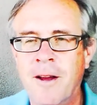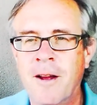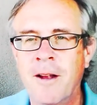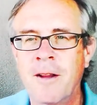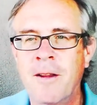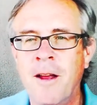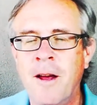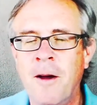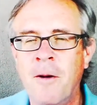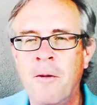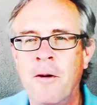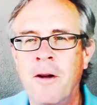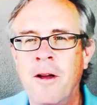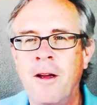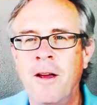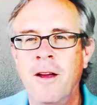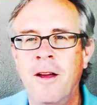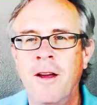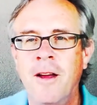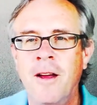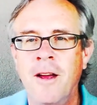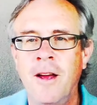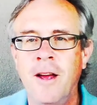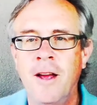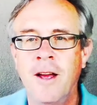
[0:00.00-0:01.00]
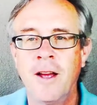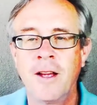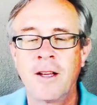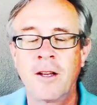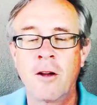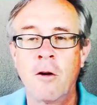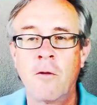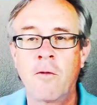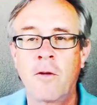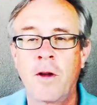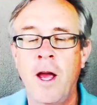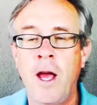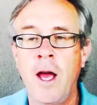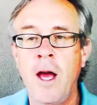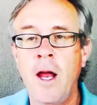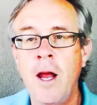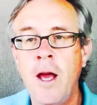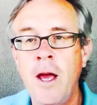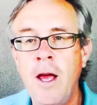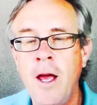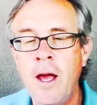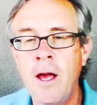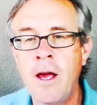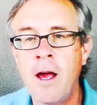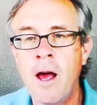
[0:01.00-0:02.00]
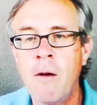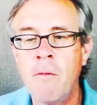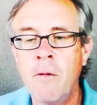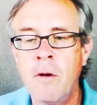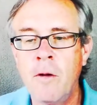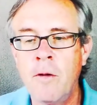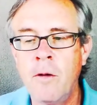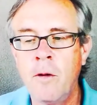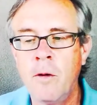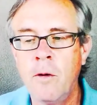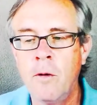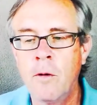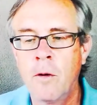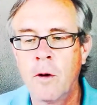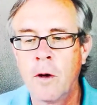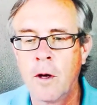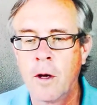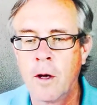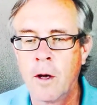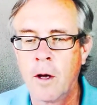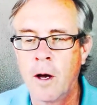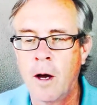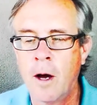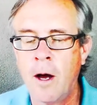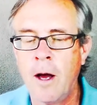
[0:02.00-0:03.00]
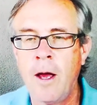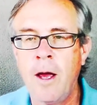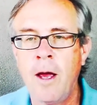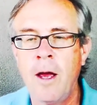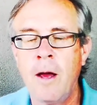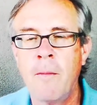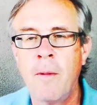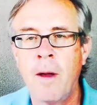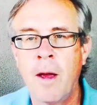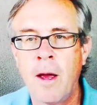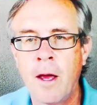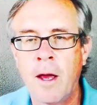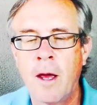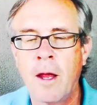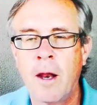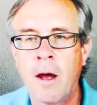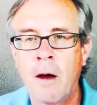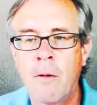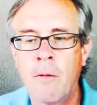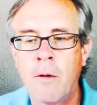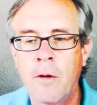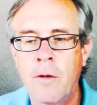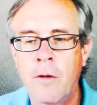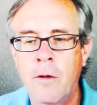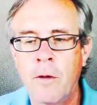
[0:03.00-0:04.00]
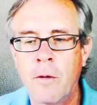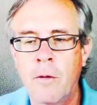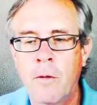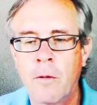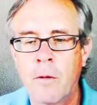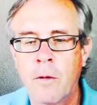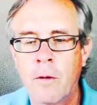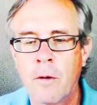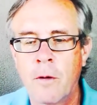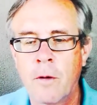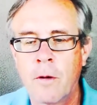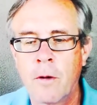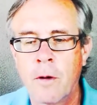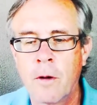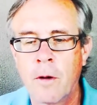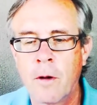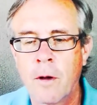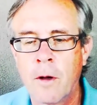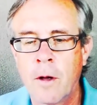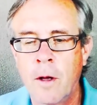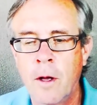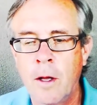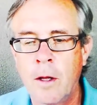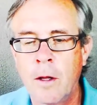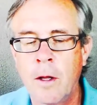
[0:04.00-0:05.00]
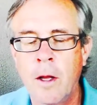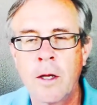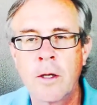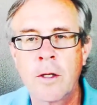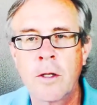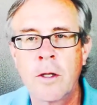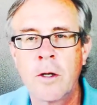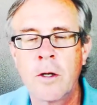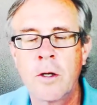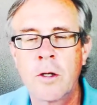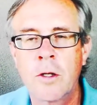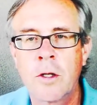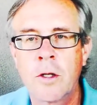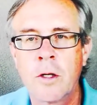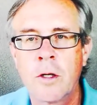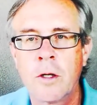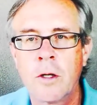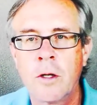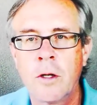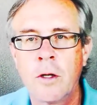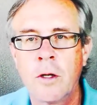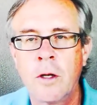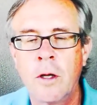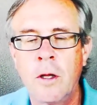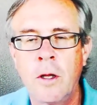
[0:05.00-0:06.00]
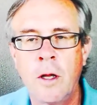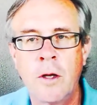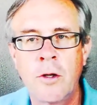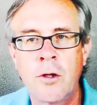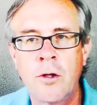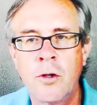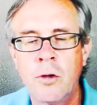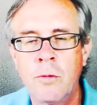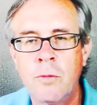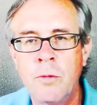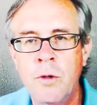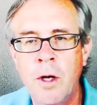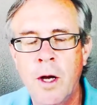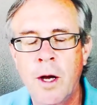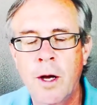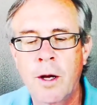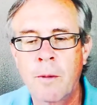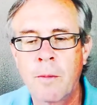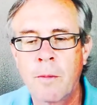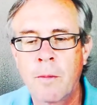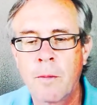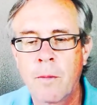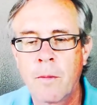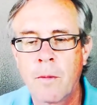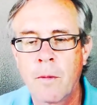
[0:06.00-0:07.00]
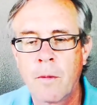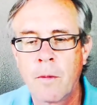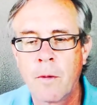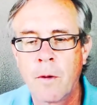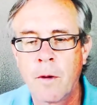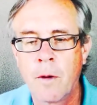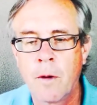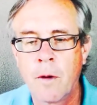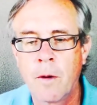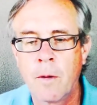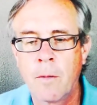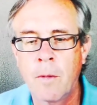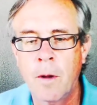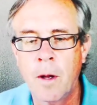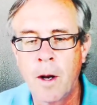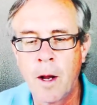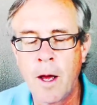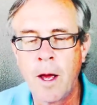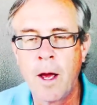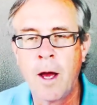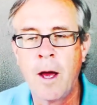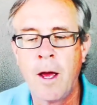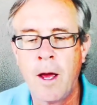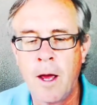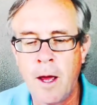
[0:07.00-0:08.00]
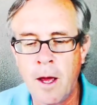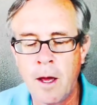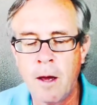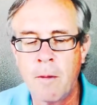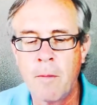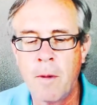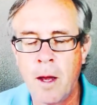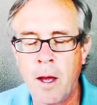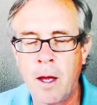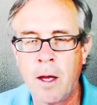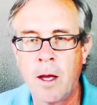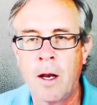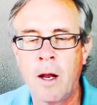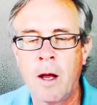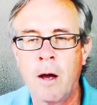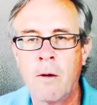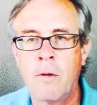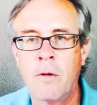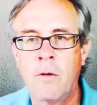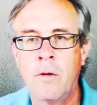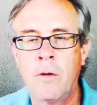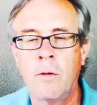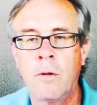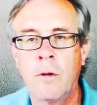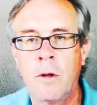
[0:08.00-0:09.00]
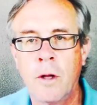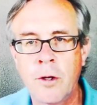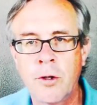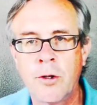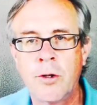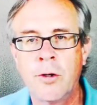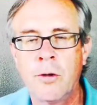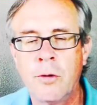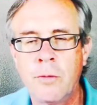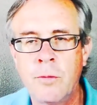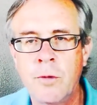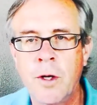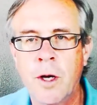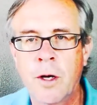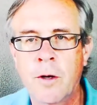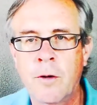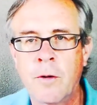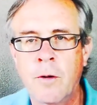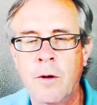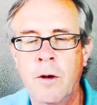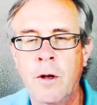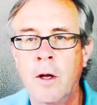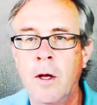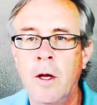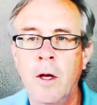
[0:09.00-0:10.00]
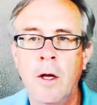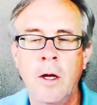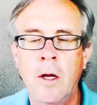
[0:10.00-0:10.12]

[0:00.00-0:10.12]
Look at it that way. Go, can I hang out with you? I am hanging out with you. Unless there's, unless you object. But I, I am hanging out with you unless you object to it.